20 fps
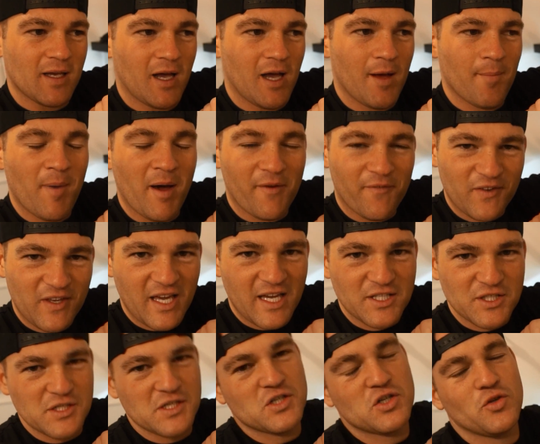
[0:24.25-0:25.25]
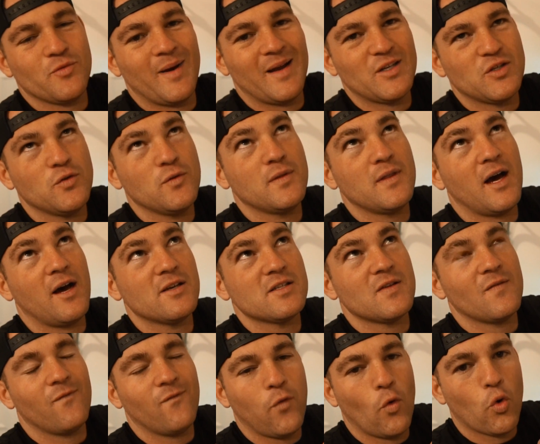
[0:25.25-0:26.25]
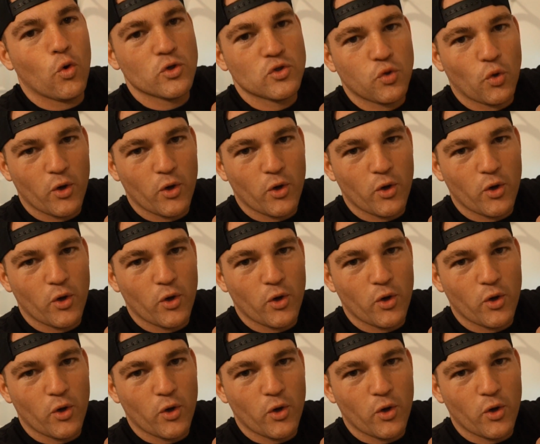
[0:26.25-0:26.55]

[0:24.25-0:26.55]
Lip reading: modifications to my 2004